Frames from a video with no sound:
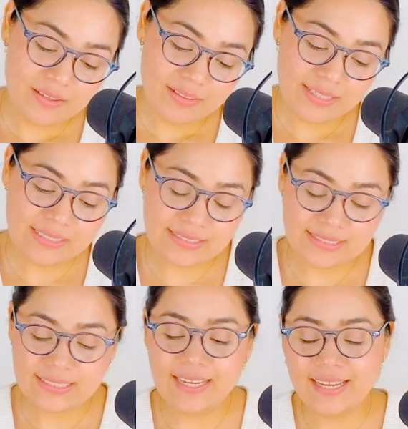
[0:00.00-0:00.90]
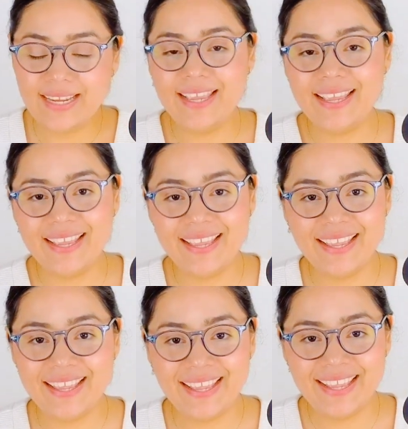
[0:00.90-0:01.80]
Let's see.
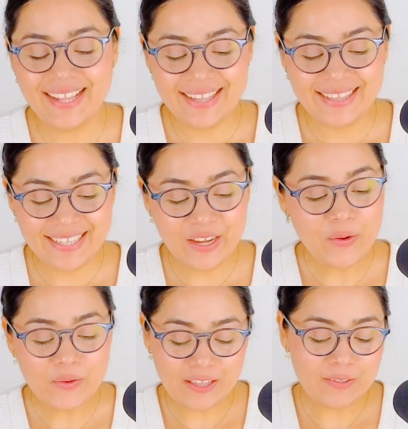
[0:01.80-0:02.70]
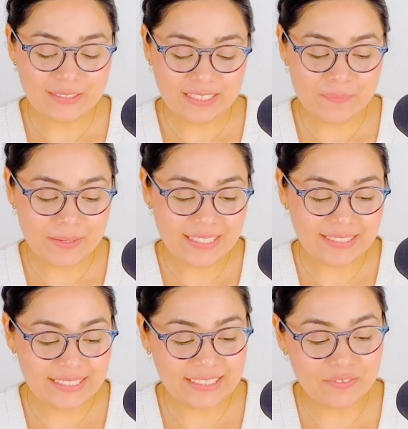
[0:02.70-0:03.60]
Leo, closing
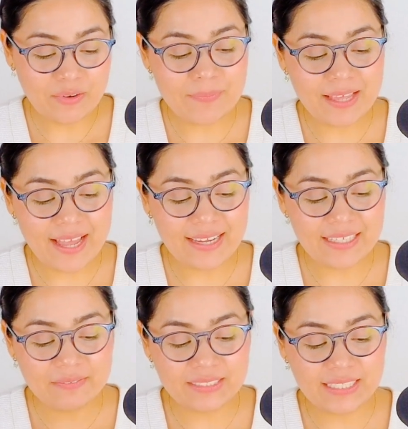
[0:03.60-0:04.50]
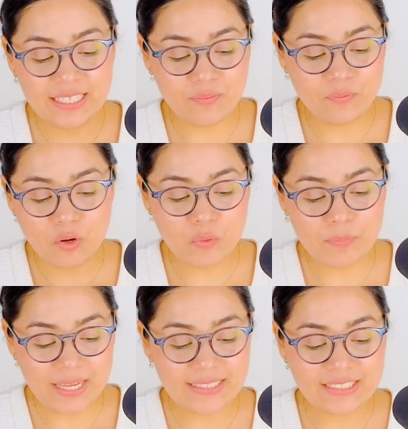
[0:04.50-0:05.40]
message from the Eye of Zen
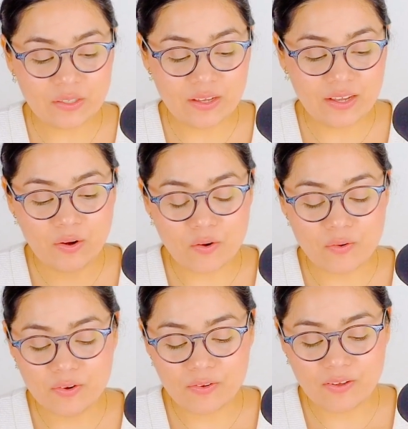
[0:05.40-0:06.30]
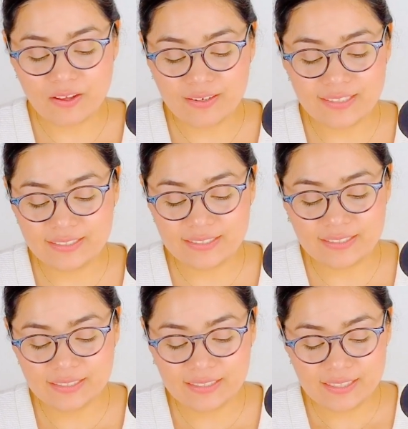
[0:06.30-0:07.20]
Romance Oracle cards.
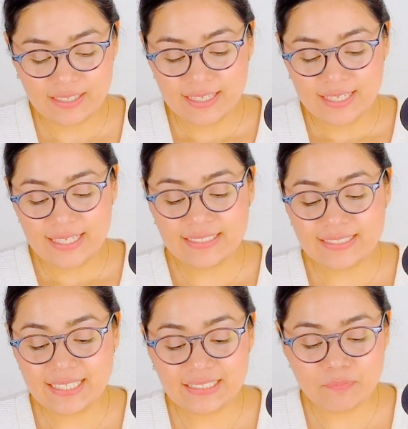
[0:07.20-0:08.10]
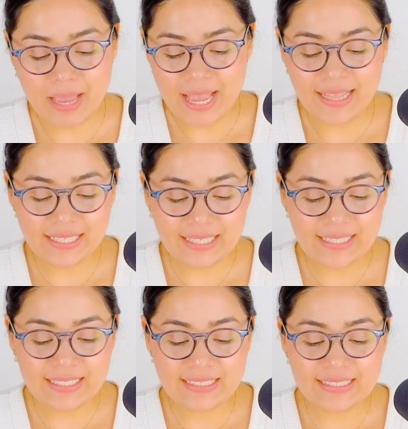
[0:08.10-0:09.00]
It says
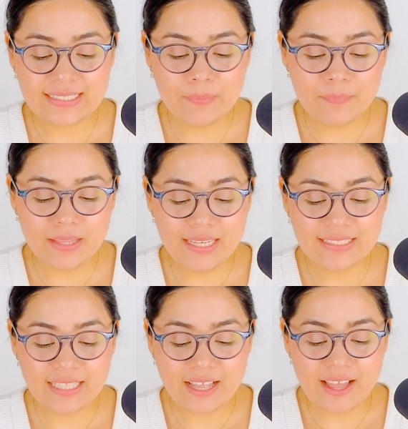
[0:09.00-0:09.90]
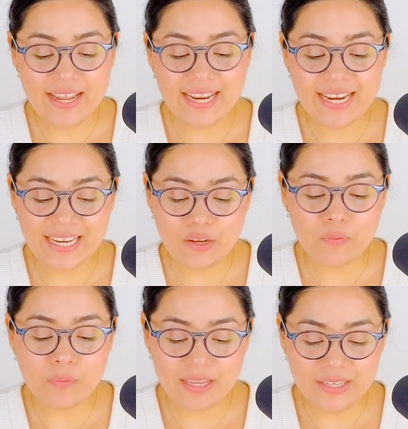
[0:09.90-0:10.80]
balance. Something is not an
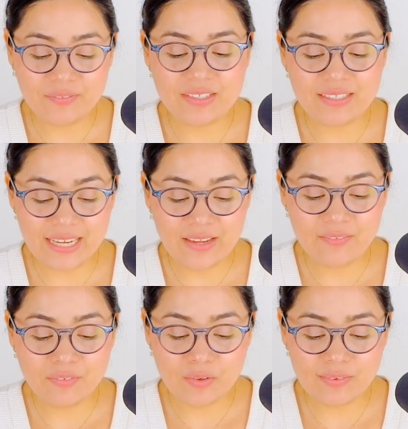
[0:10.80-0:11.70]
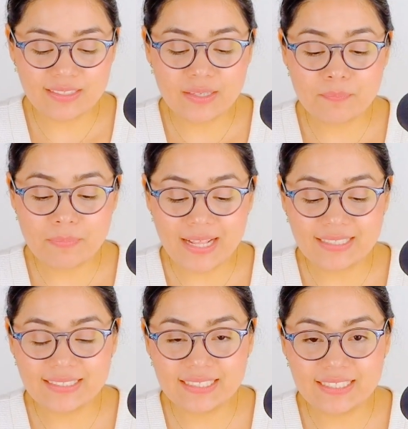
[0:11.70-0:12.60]
equal give and take. Focus on
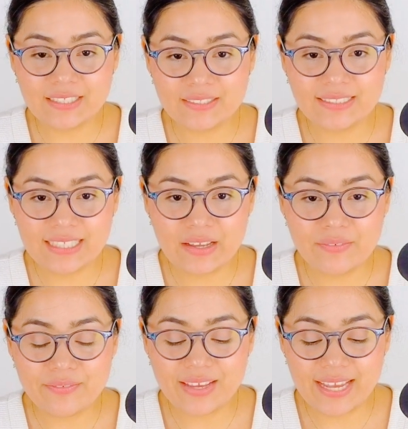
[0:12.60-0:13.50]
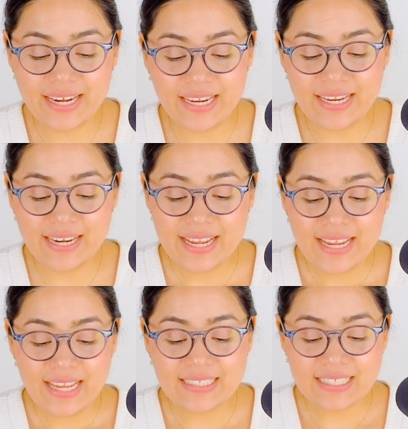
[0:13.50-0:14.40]
balancing yourself. Cutting.
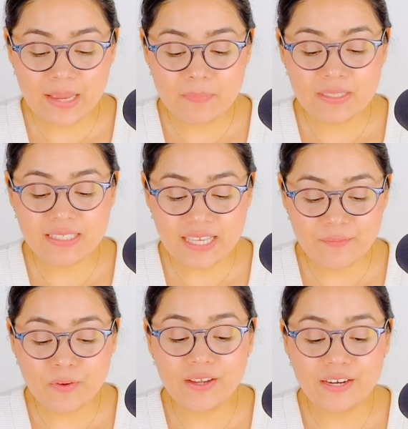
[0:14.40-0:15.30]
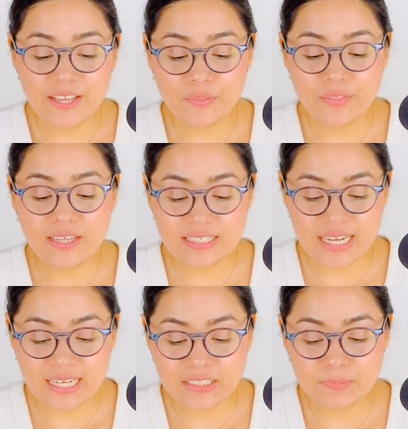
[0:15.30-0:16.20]
It's time to sever unhealthy
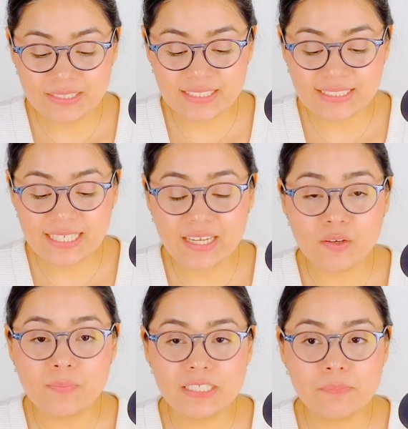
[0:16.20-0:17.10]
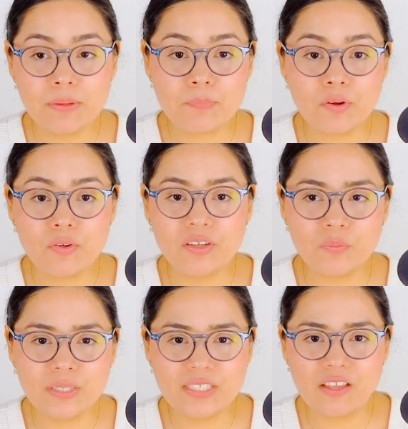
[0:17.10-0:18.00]
attachments. The cycle must be
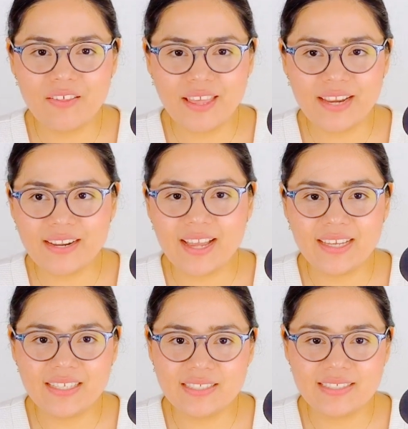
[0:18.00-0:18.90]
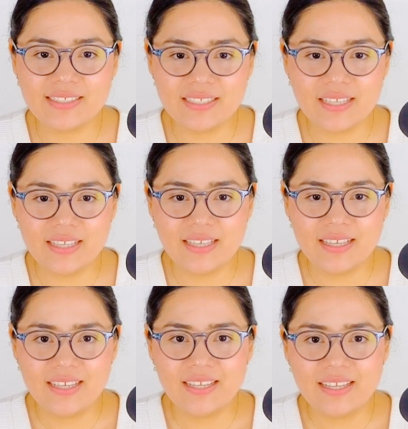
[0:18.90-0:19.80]
broken. We saw that, guys.
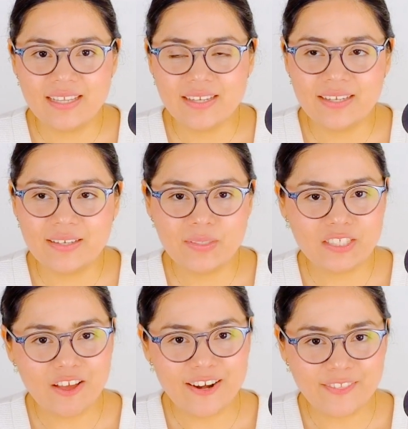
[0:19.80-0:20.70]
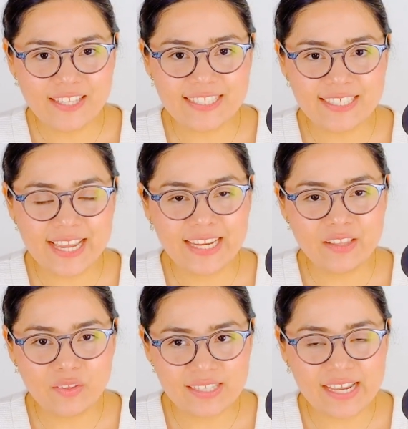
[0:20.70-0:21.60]
We saw it on this
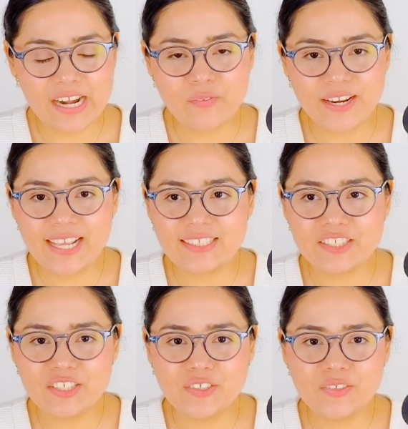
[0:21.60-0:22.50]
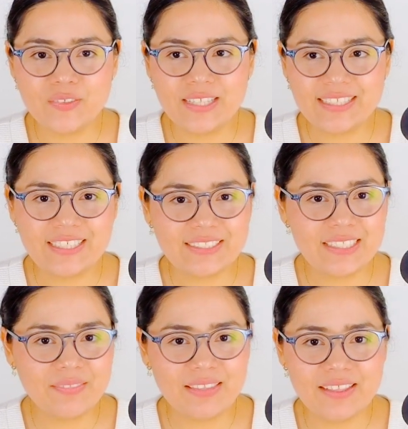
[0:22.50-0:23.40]
side, the side I read as you. Like, there's
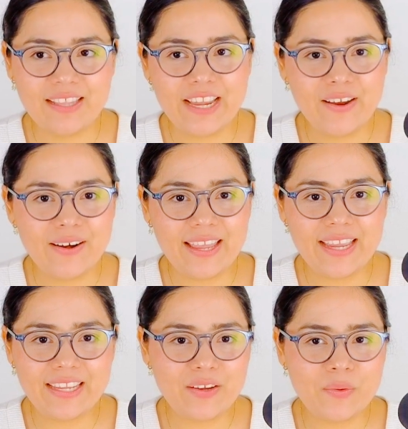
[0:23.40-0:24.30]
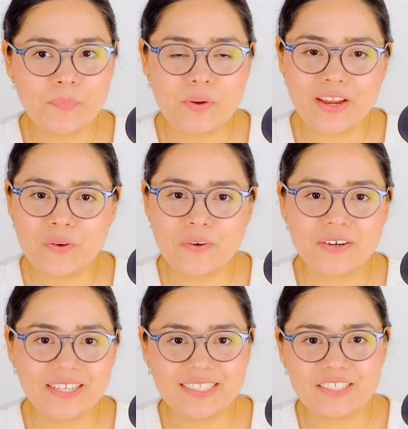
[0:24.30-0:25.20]
something there, like your
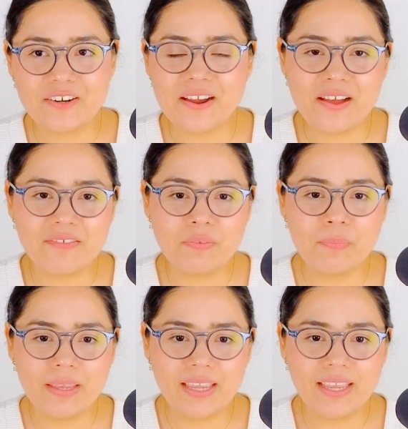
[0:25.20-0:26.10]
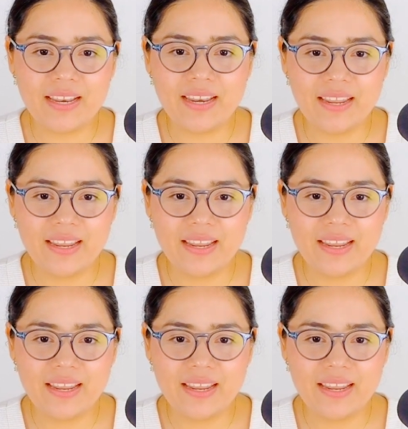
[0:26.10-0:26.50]
priorities are off a bit.